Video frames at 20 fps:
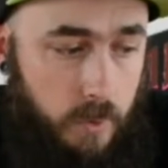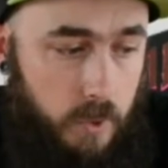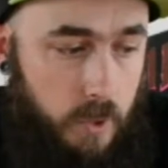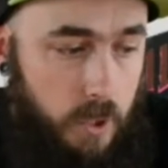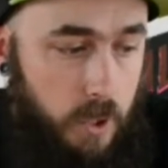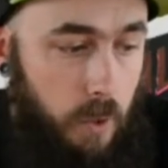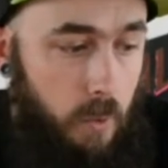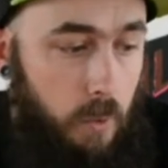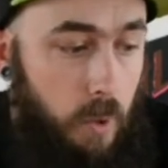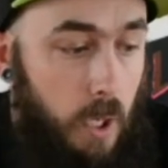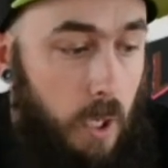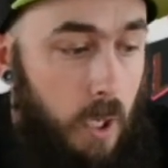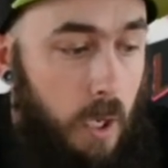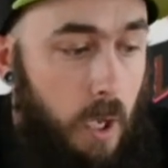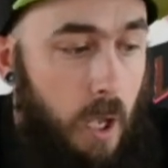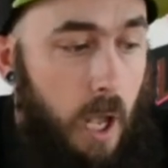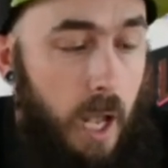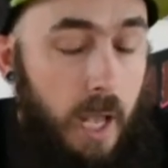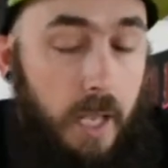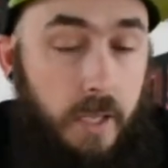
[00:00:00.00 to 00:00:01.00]
So,
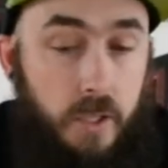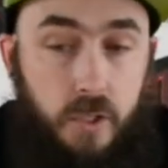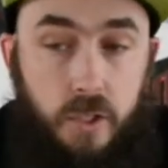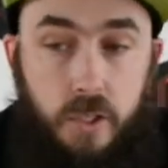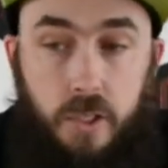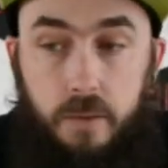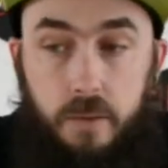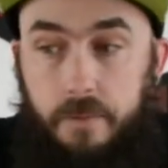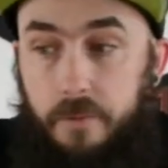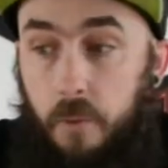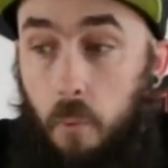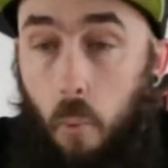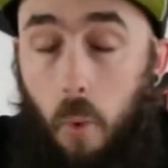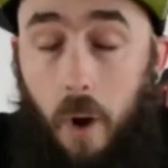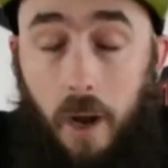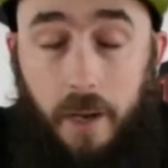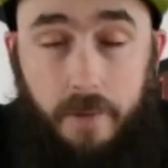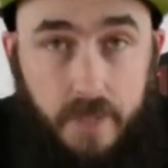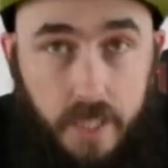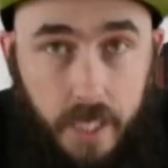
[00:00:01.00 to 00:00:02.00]
as from
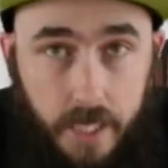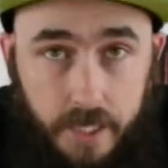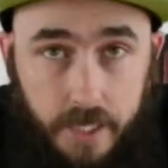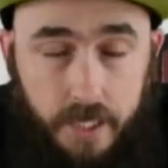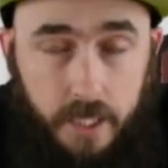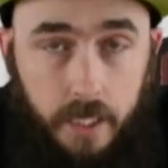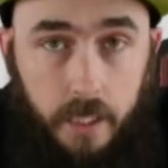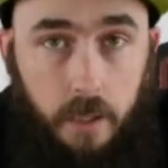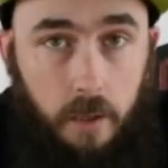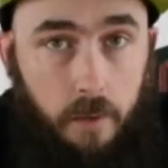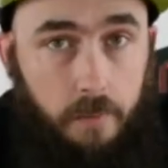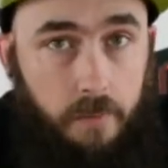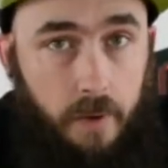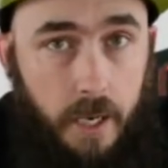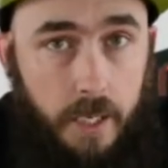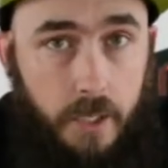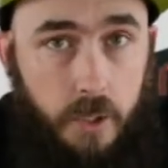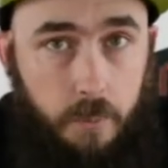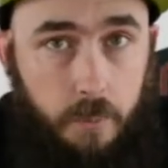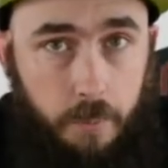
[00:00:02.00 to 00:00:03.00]
what I've tasted of
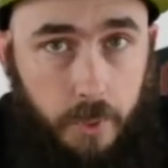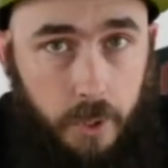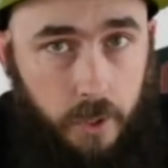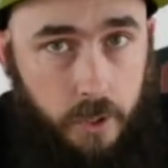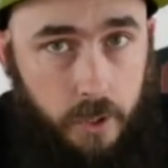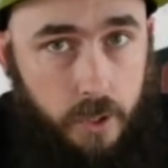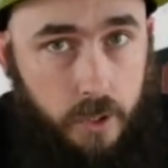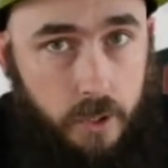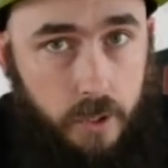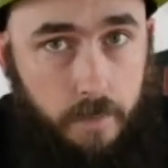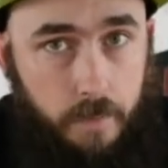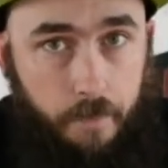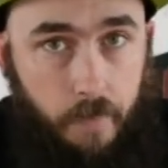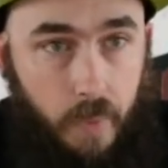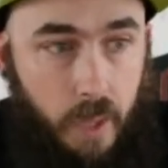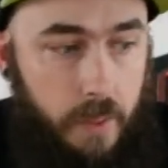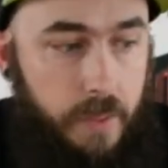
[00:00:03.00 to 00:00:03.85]
Heisenbergs,